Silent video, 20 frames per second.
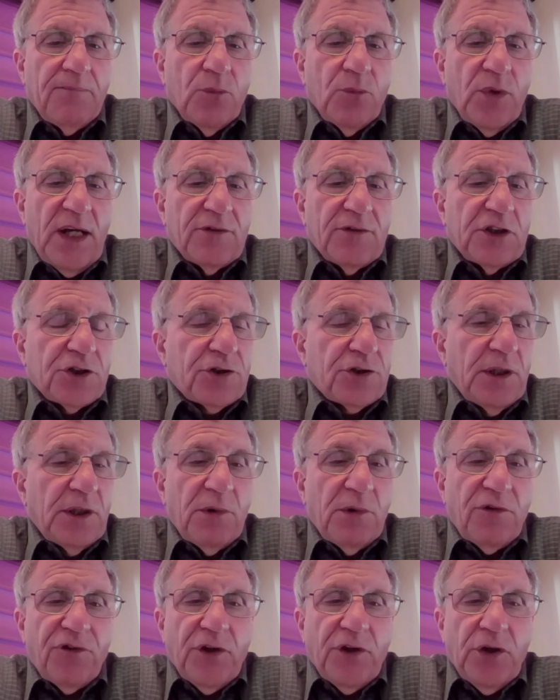we have a
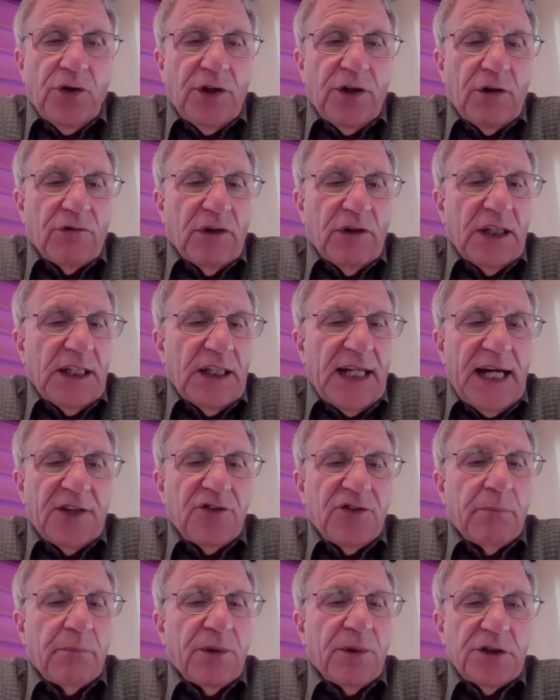treatment for you that really
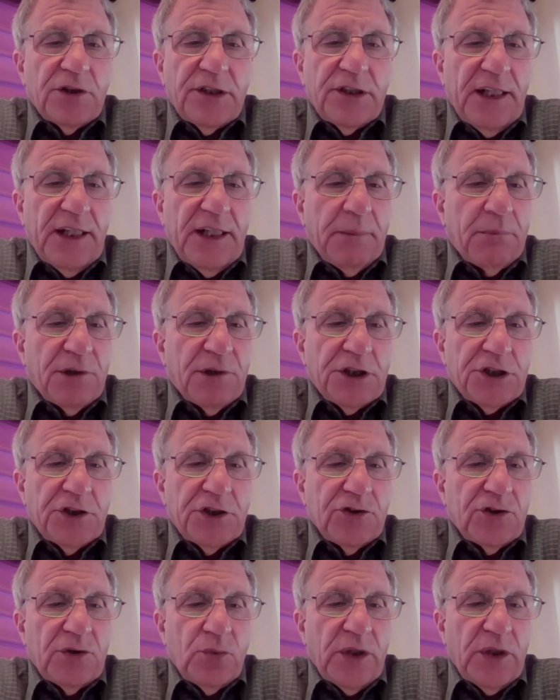hasn't burnt any
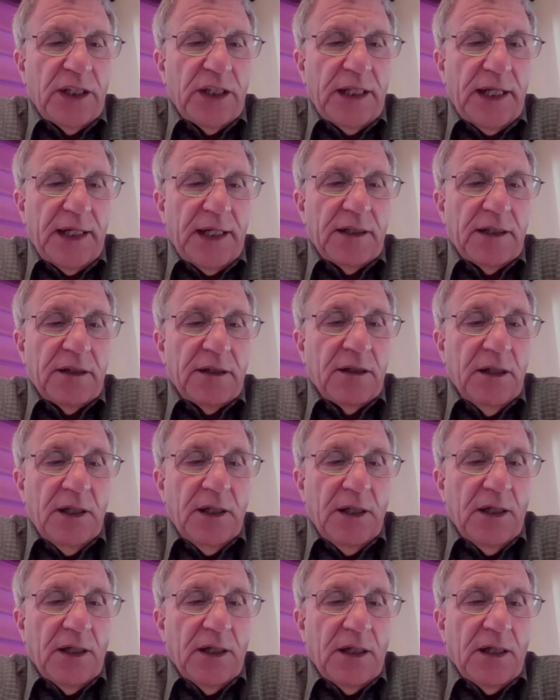bridges, and we can,
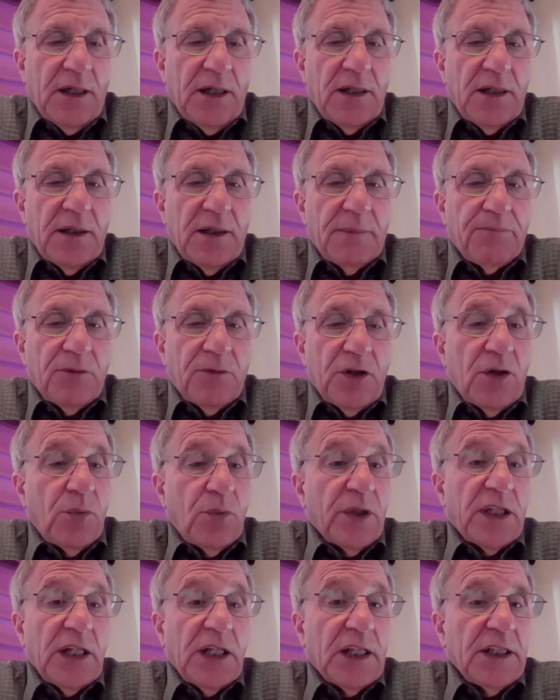we
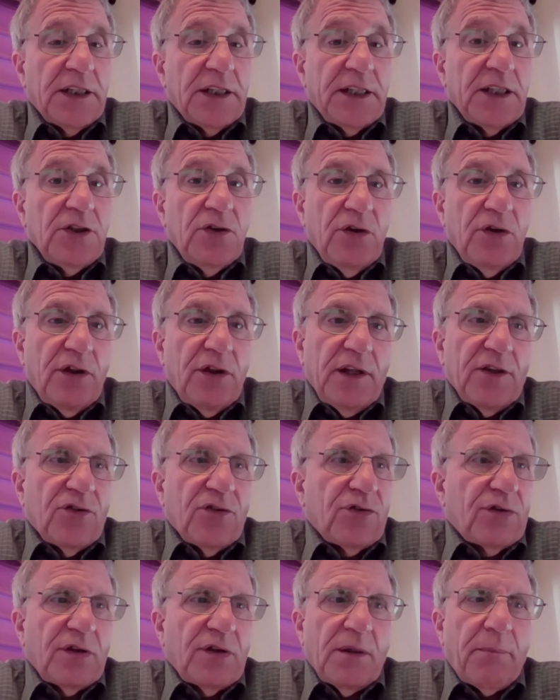can continue this
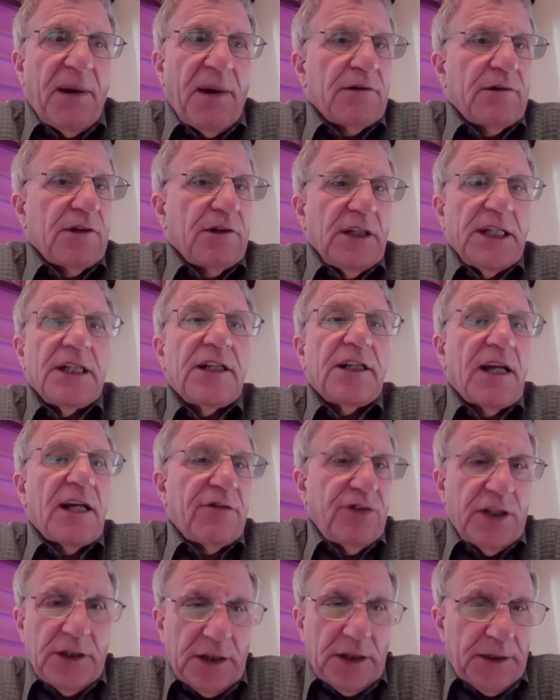apparently
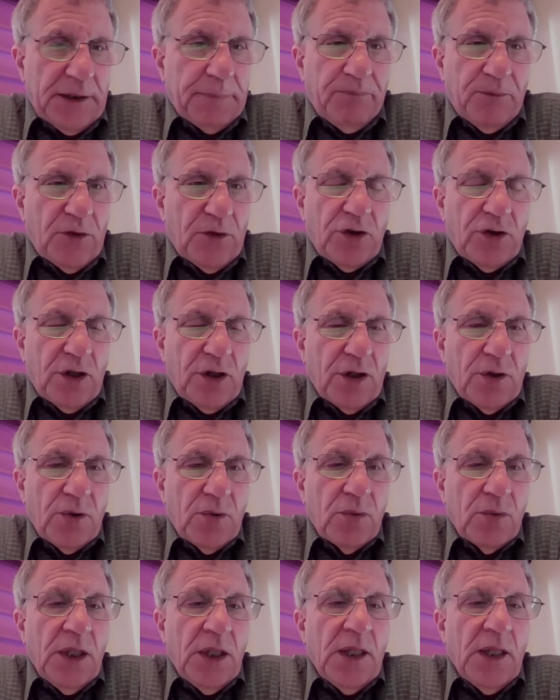indefinitely.
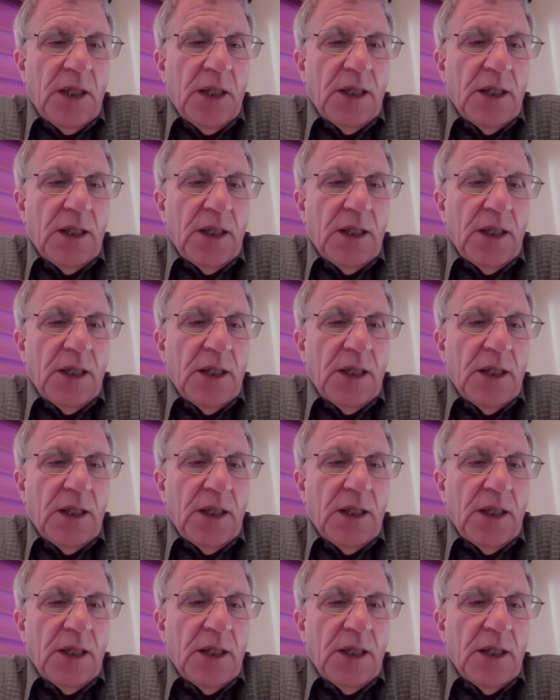So,